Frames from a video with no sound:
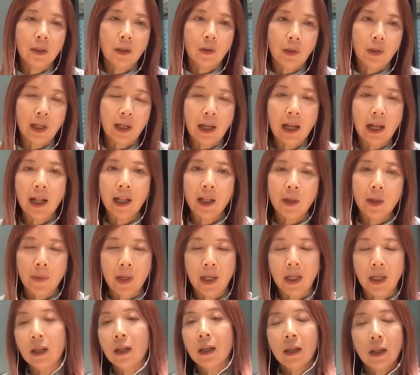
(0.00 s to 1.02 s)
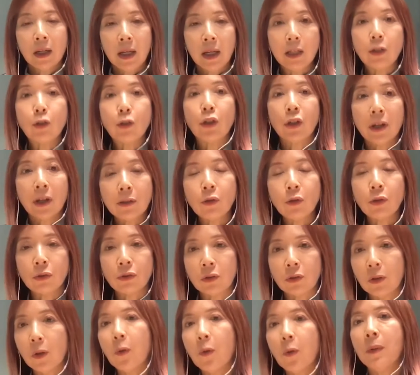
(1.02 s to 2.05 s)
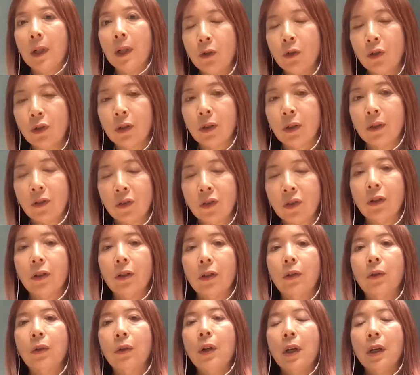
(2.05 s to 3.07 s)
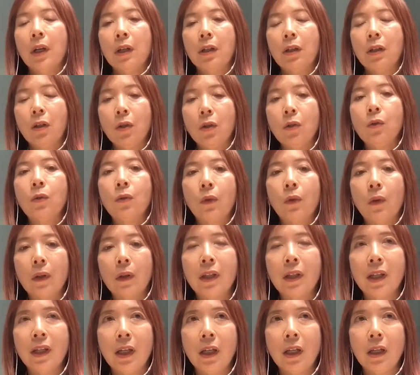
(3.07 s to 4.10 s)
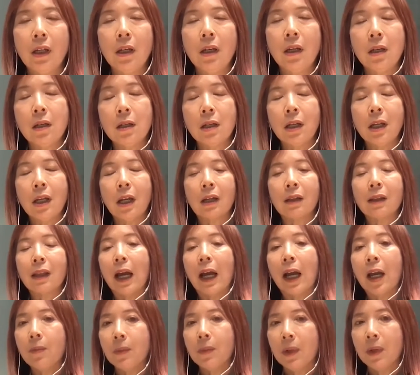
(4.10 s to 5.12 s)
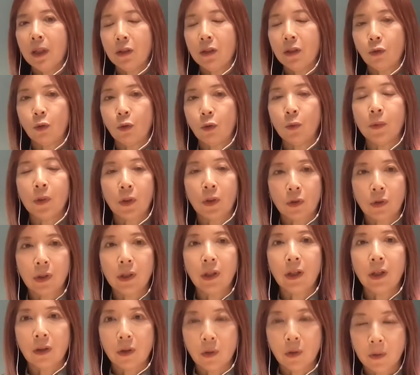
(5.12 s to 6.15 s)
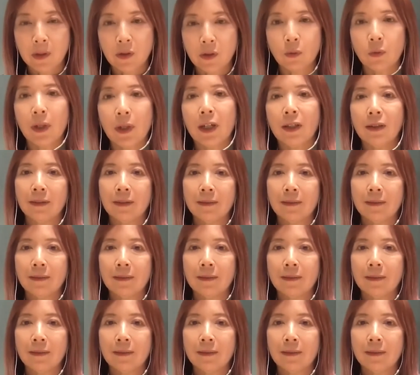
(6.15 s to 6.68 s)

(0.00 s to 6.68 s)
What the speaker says: economy, it changed so much. So the alignment is super critical as well.